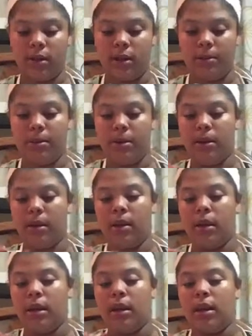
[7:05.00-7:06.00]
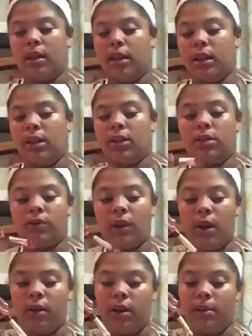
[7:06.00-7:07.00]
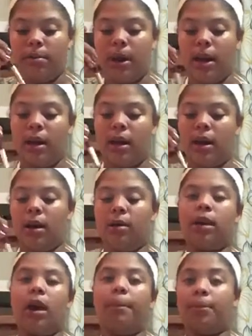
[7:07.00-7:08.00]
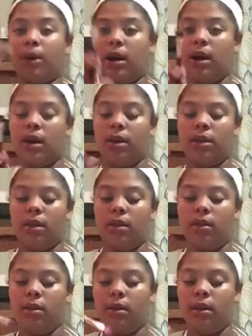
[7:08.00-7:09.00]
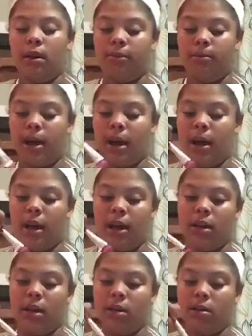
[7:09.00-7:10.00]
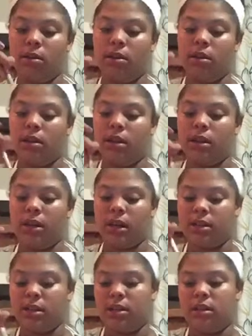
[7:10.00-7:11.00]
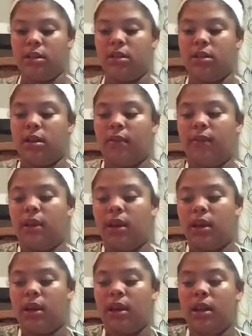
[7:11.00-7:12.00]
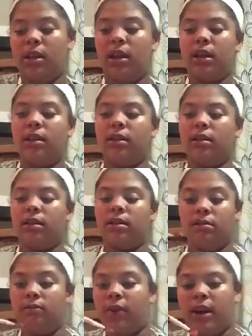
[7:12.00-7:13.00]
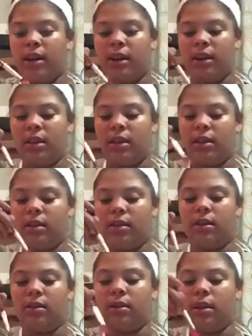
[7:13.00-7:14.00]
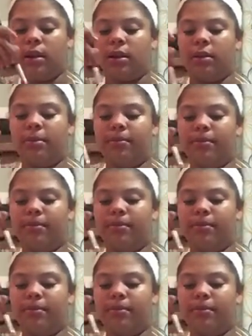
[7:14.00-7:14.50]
asleep. And they looked around in the upper half of my intestines and stuff, and they didn't find anything. And they were like,